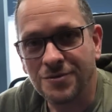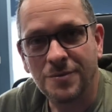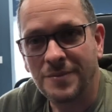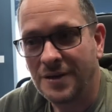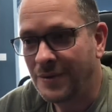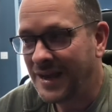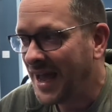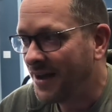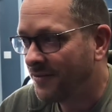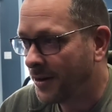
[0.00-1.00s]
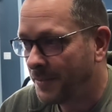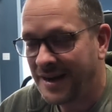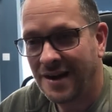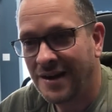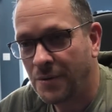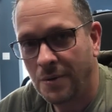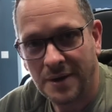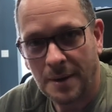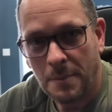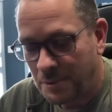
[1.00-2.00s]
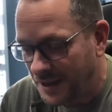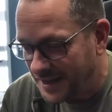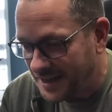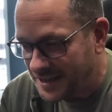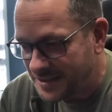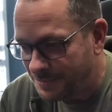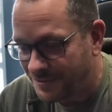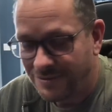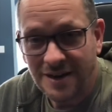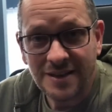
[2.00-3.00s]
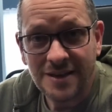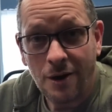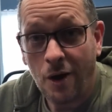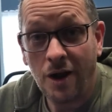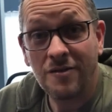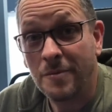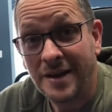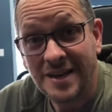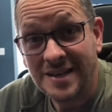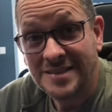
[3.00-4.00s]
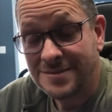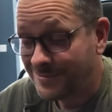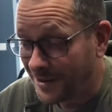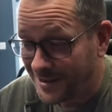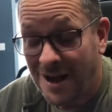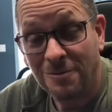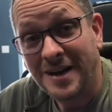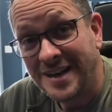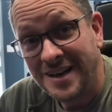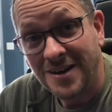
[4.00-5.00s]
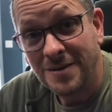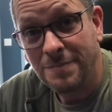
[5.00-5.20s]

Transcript: room and we have our main area where we come up with ideas, but frankly, all of our meetings are now right here.